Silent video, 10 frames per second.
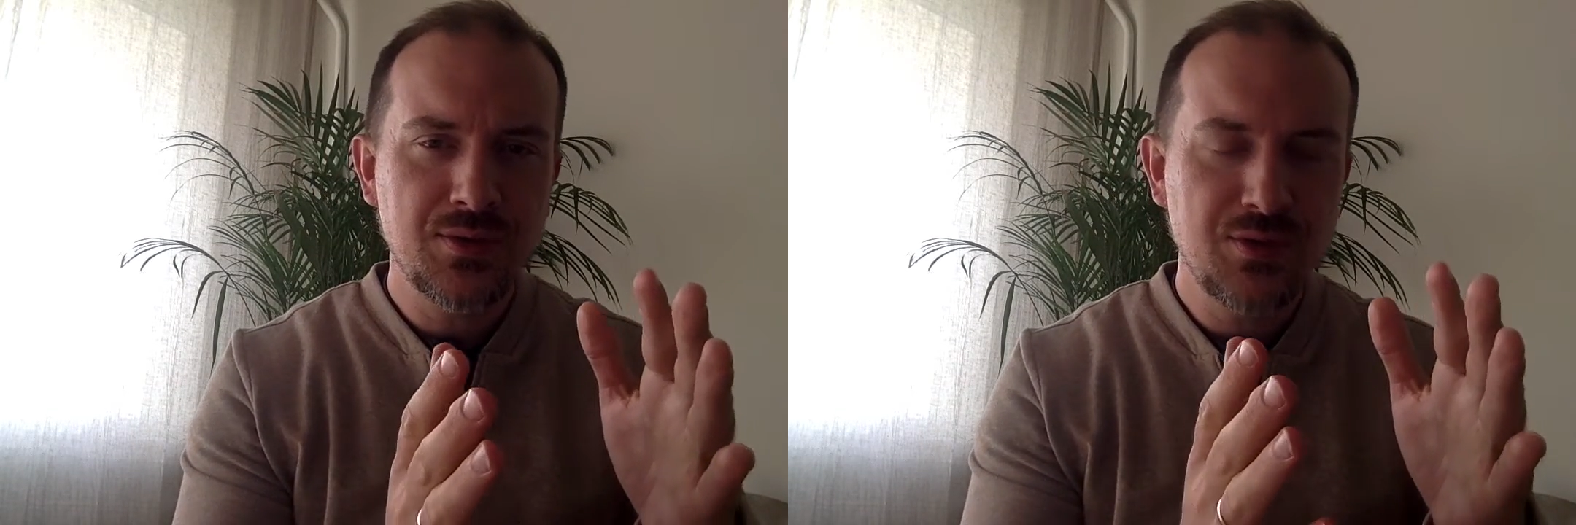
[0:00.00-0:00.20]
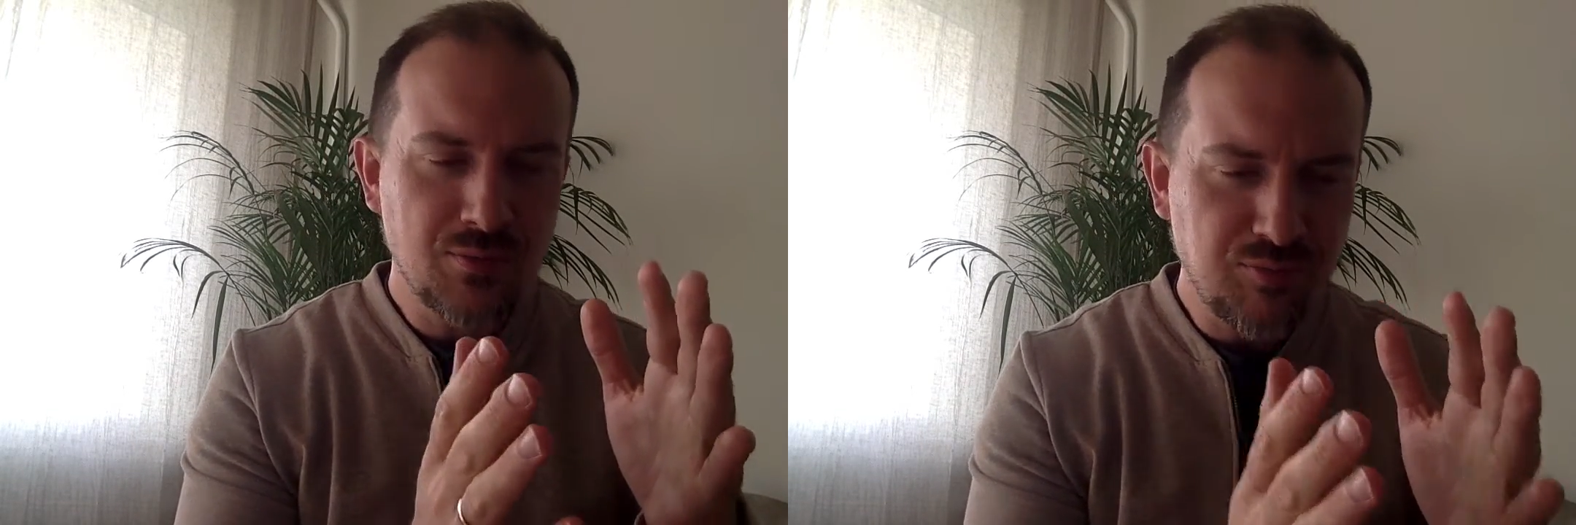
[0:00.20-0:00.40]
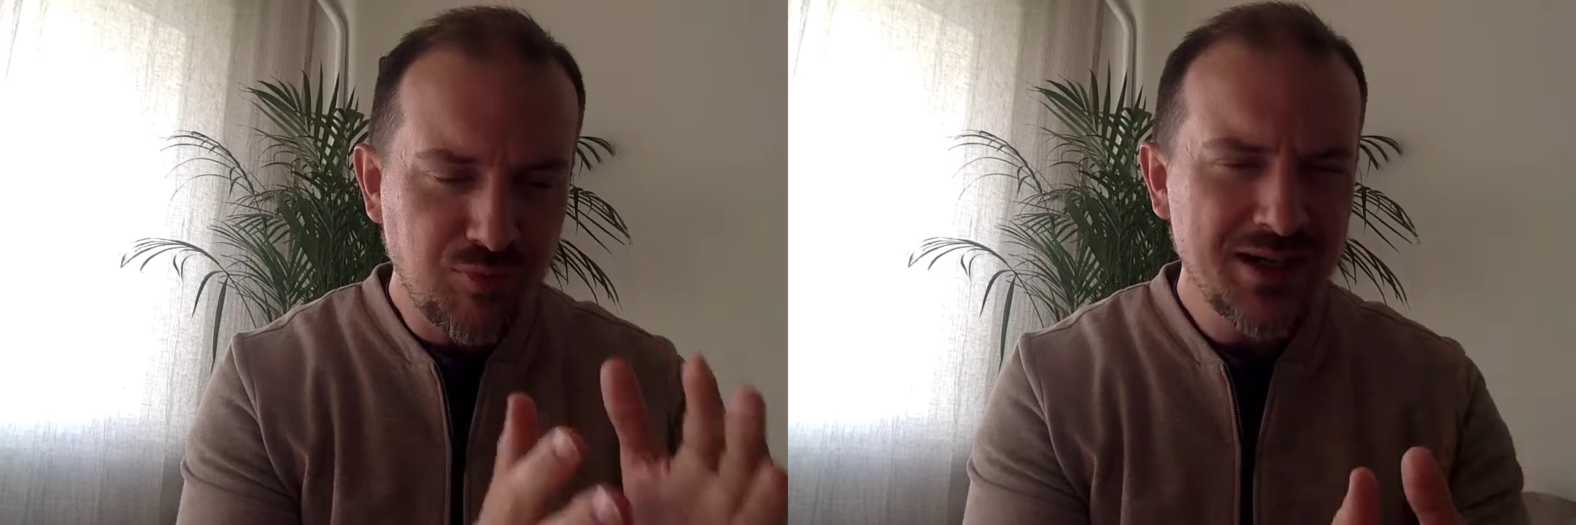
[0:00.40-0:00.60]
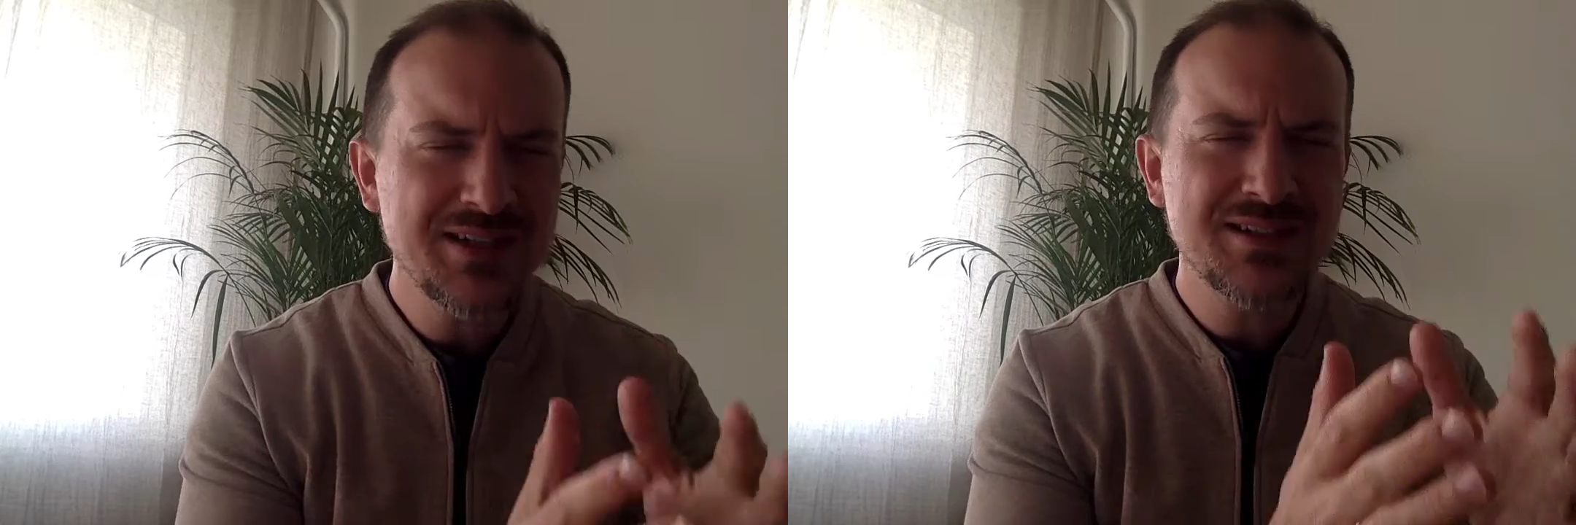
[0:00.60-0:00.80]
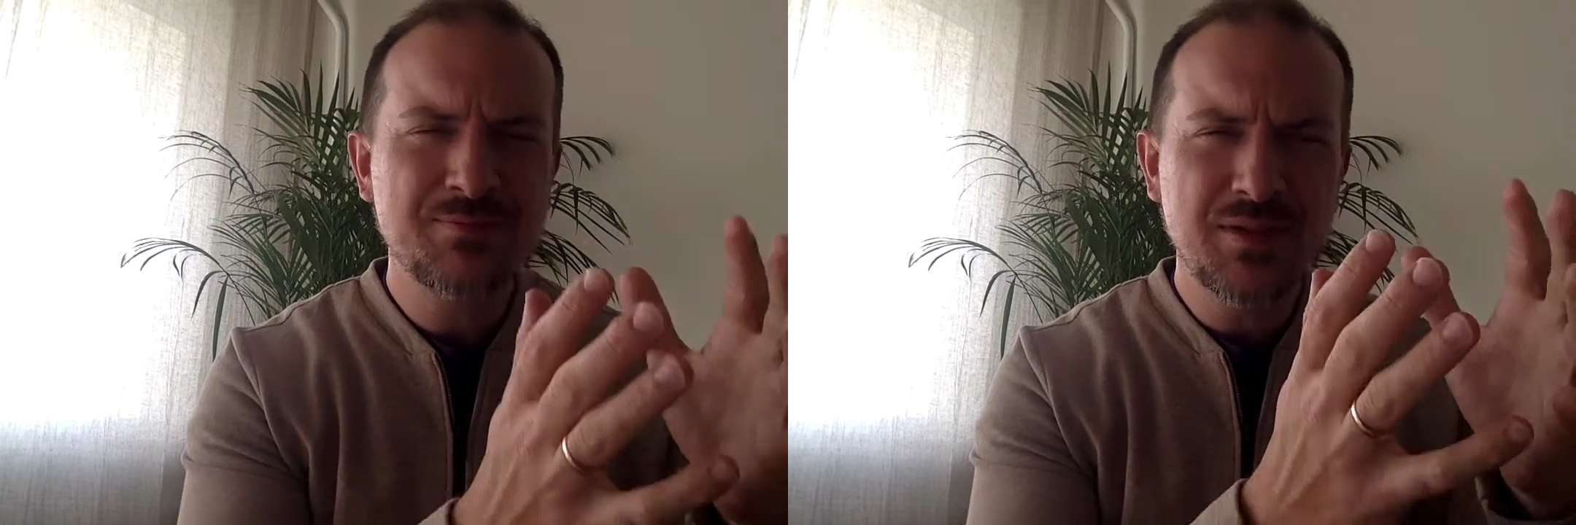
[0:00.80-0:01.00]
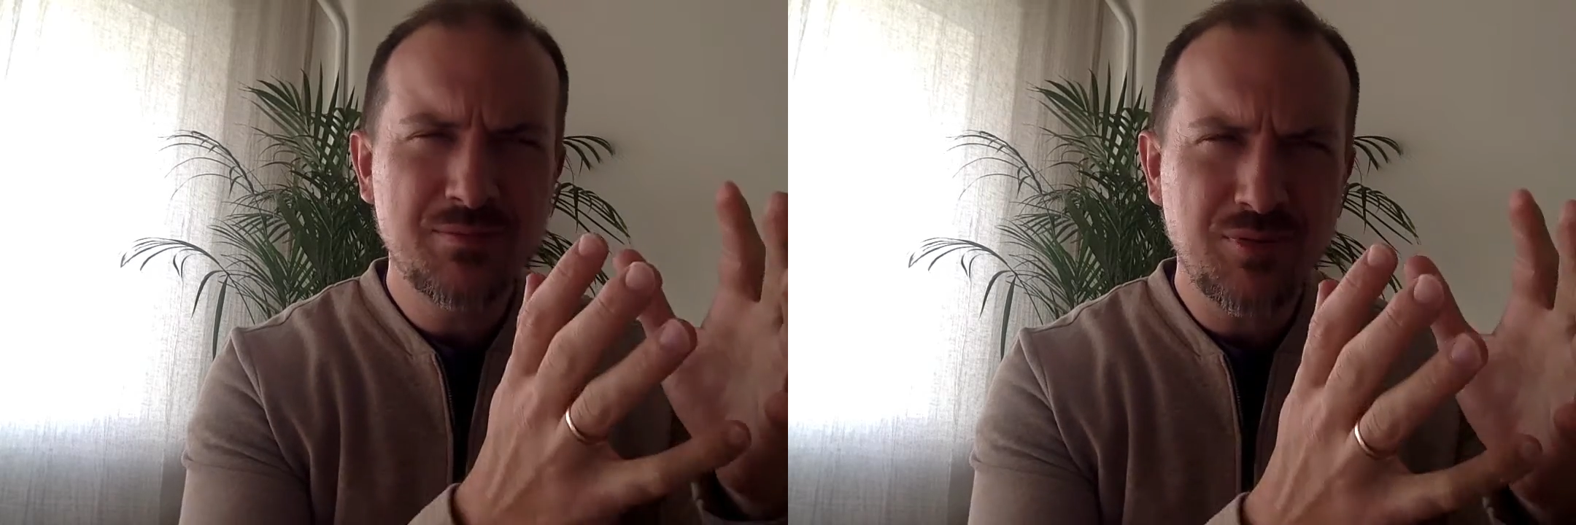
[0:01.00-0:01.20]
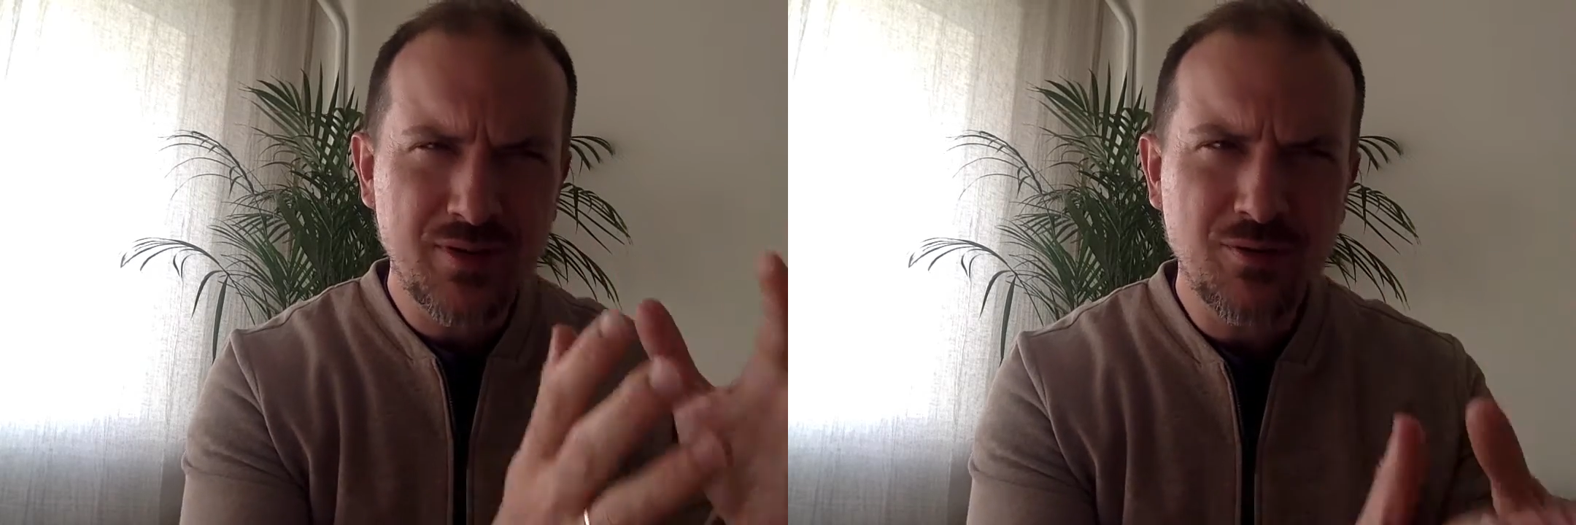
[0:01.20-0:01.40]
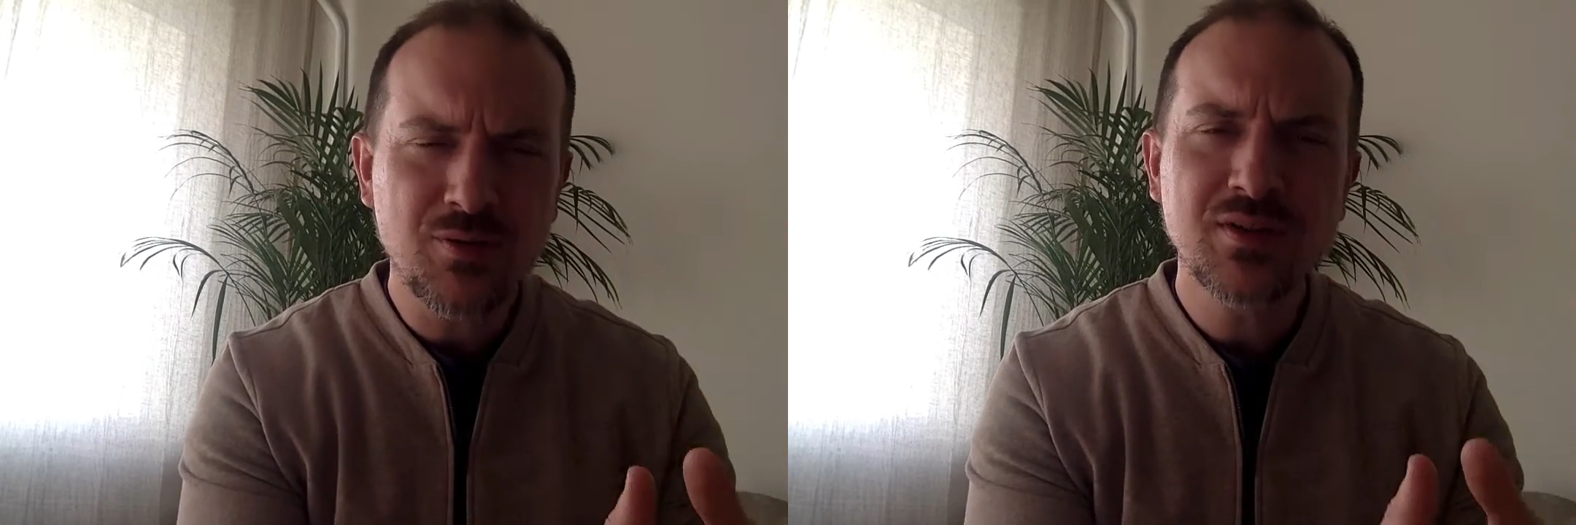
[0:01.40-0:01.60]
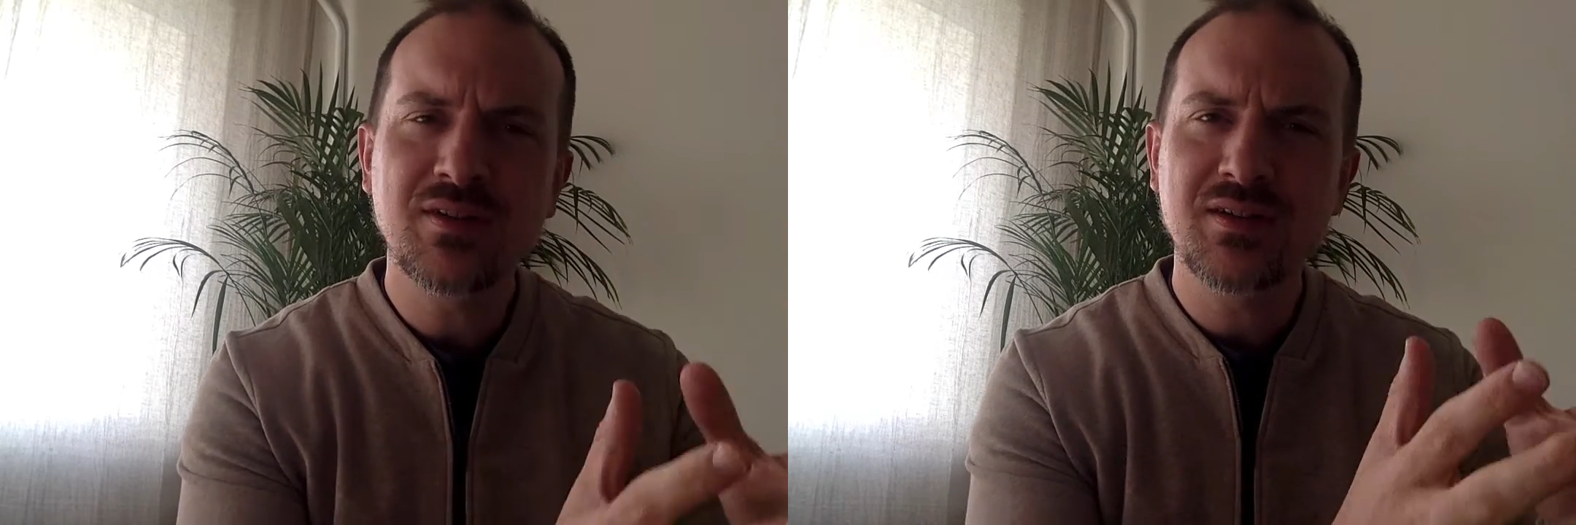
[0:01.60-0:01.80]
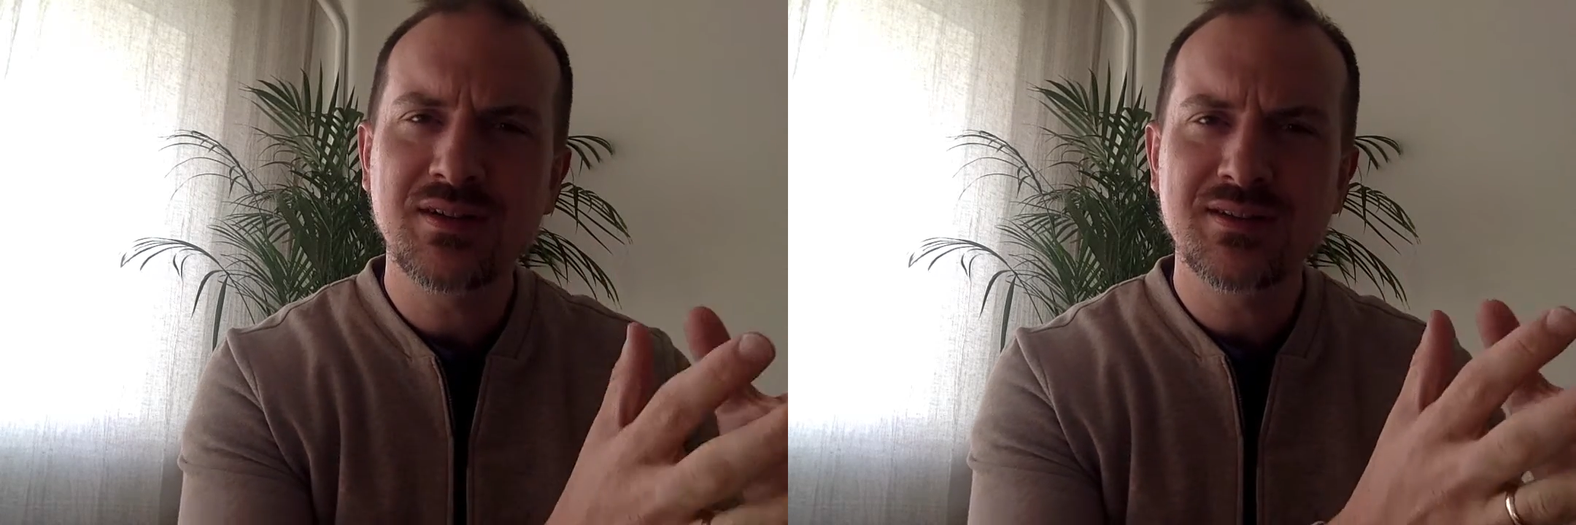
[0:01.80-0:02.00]
your brain has been
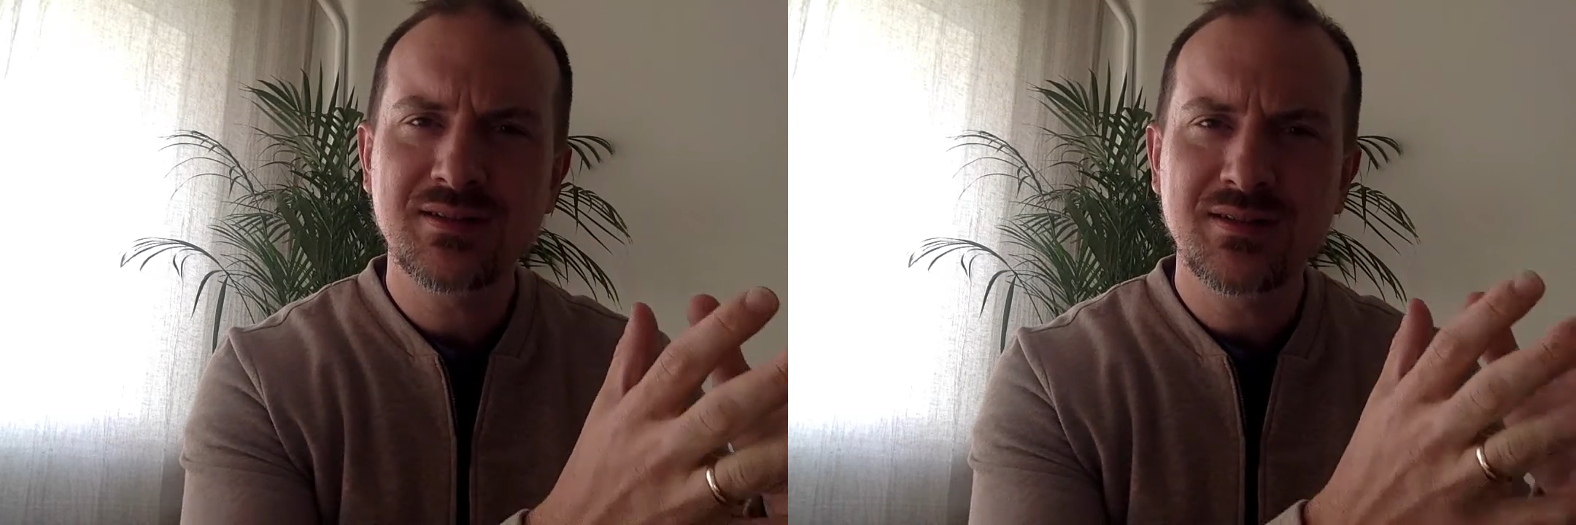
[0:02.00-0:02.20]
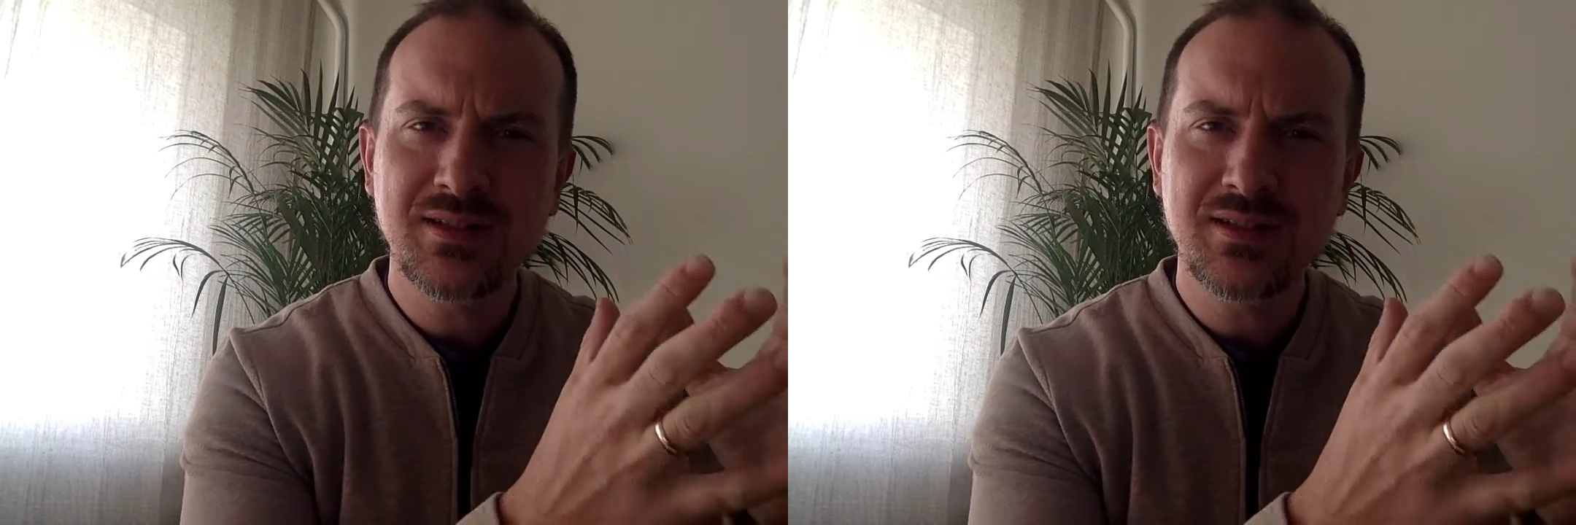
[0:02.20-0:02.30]
prioritized,